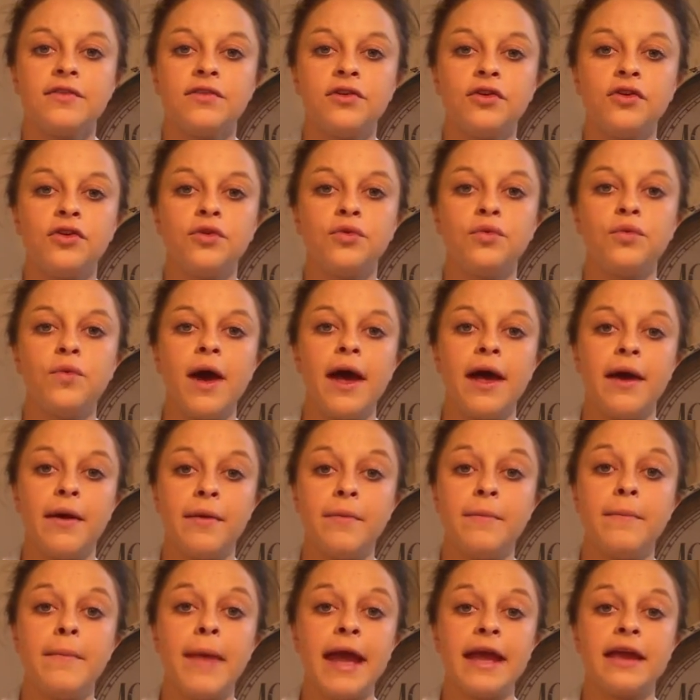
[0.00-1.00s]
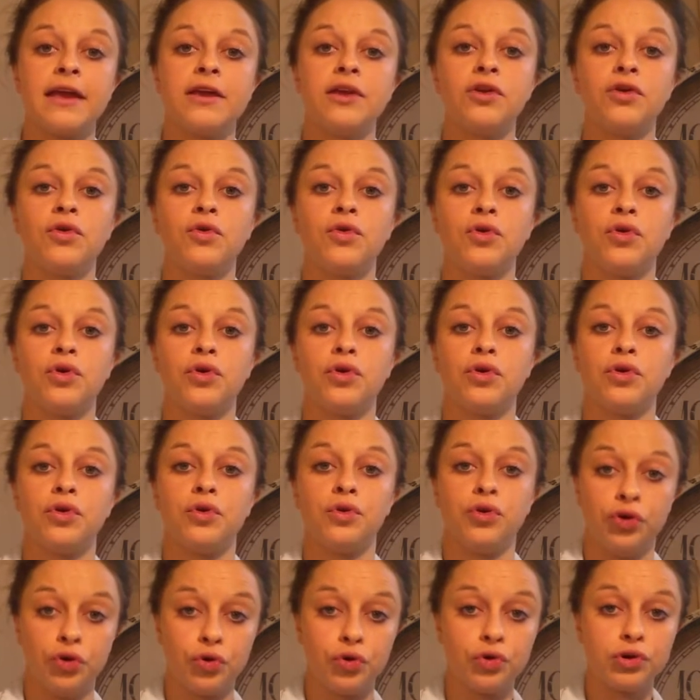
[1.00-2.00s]
to make
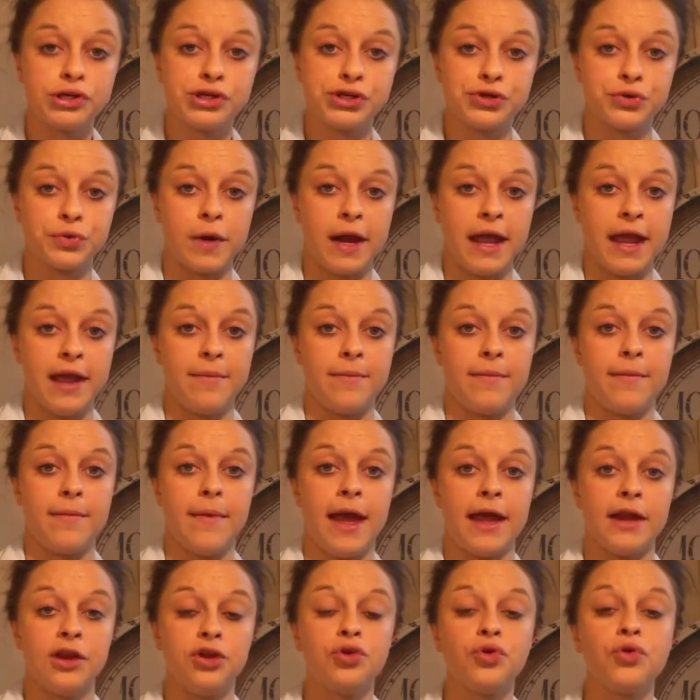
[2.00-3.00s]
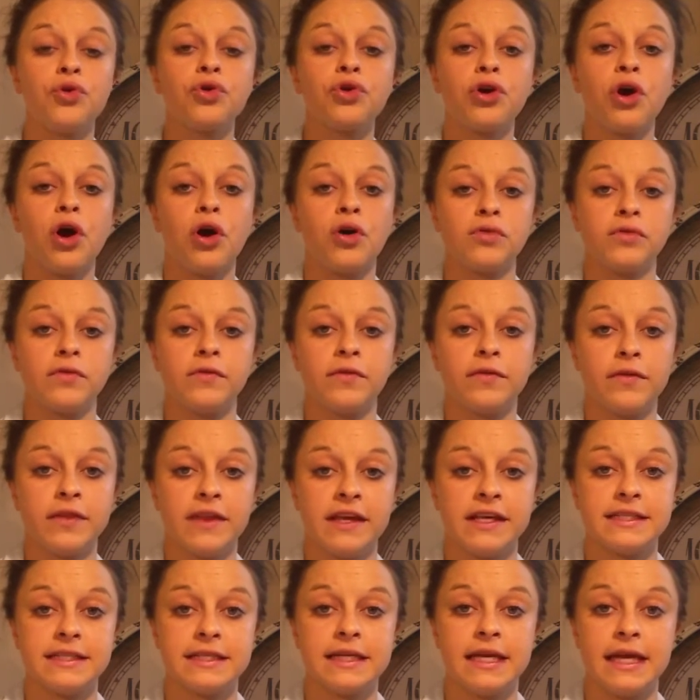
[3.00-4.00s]
your dream and your goals for
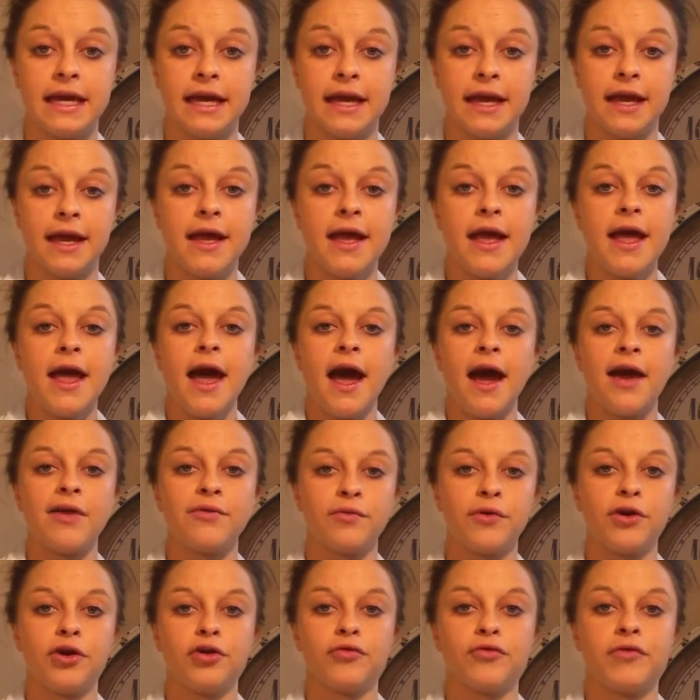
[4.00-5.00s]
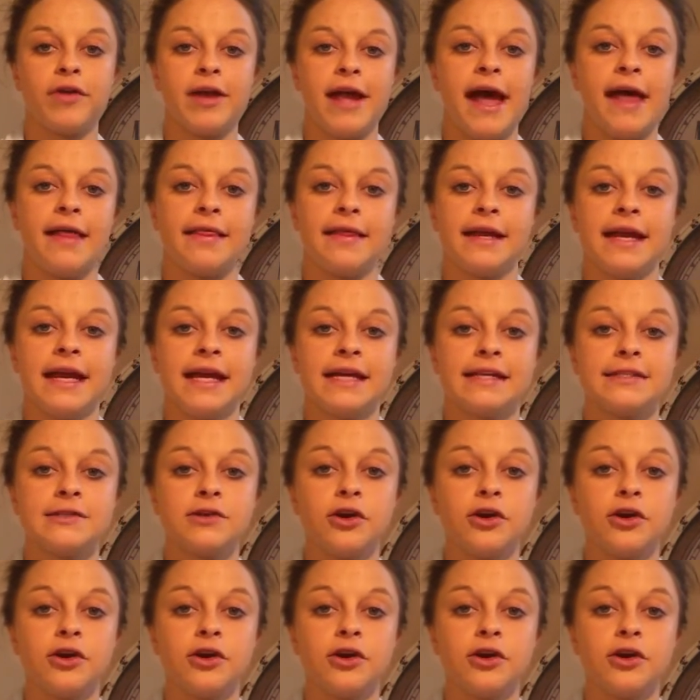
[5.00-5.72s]
this year a real reality.